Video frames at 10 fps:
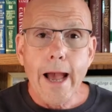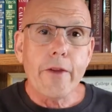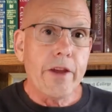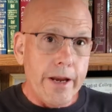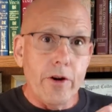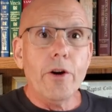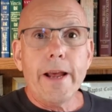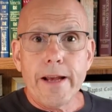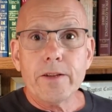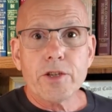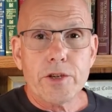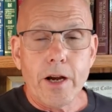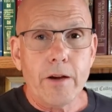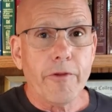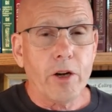on the internet and
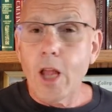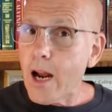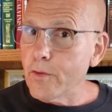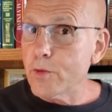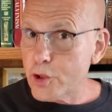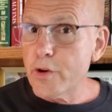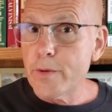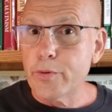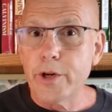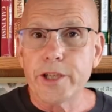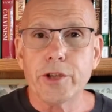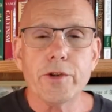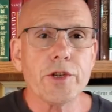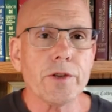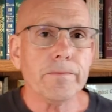stuff, and a lot of them street
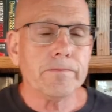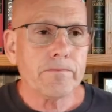preachers,